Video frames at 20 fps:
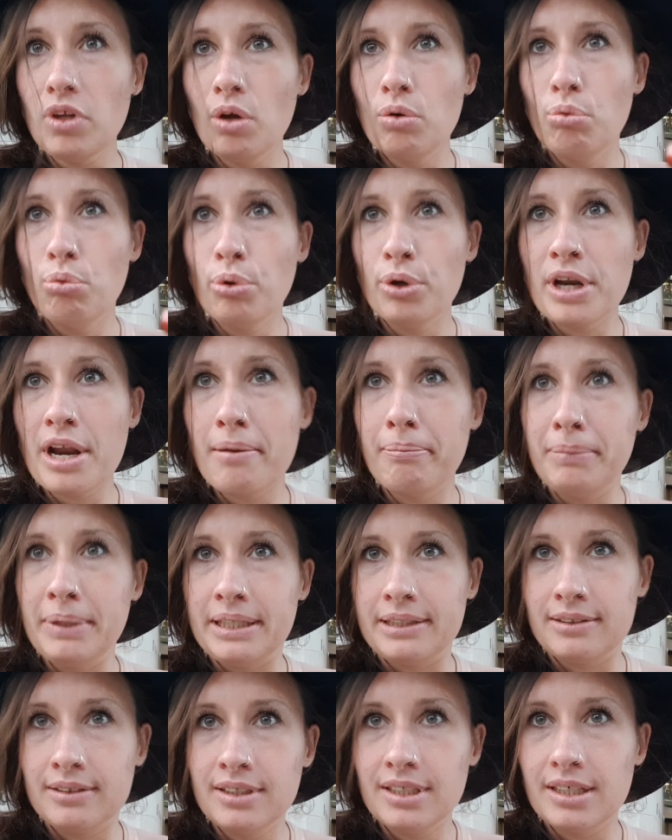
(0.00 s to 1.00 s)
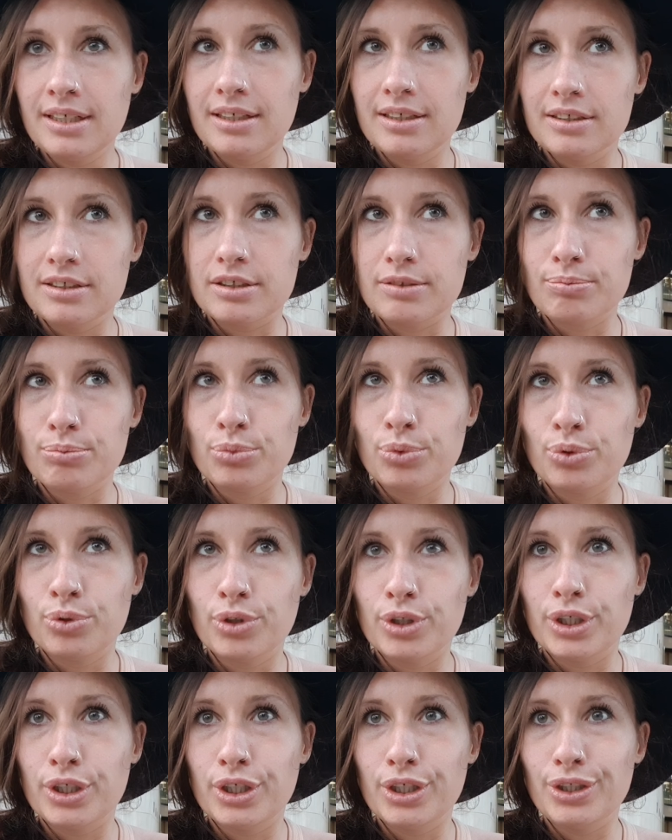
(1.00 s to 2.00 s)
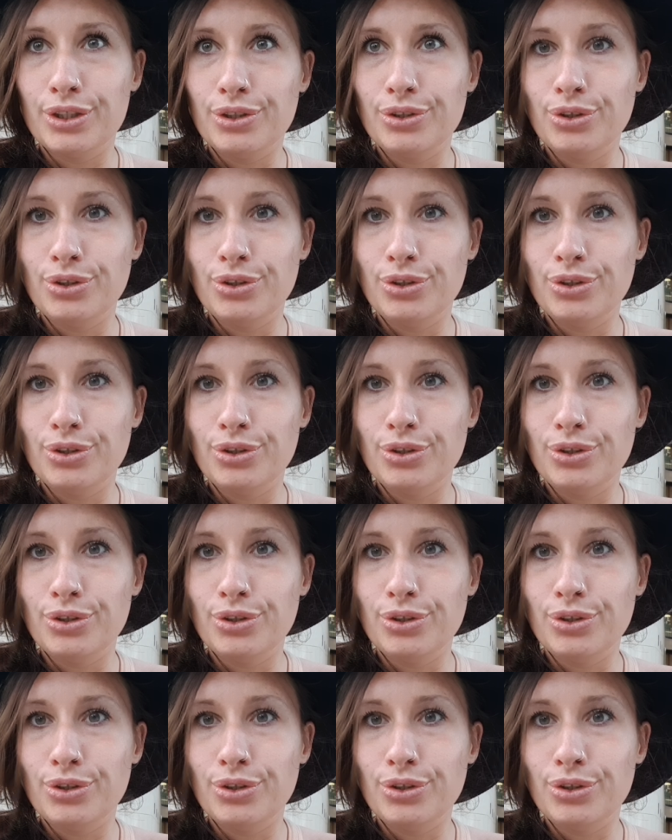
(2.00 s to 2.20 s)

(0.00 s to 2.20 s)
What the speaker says: What I mean is more